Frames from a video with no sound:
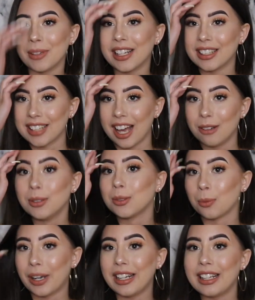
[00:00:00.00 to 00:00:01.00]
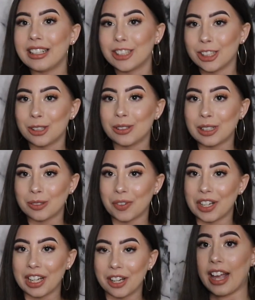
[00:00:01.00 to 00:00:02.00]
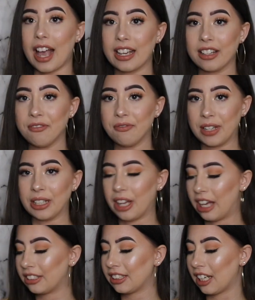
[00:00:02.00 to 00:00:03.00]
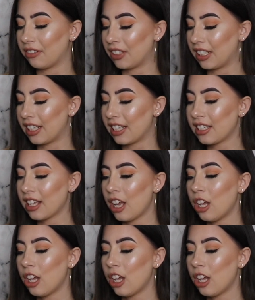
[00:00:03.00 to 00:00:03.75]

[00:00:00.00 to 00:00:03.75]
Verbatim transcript: because I was waiting to do this video. I can feel how stuffed it is.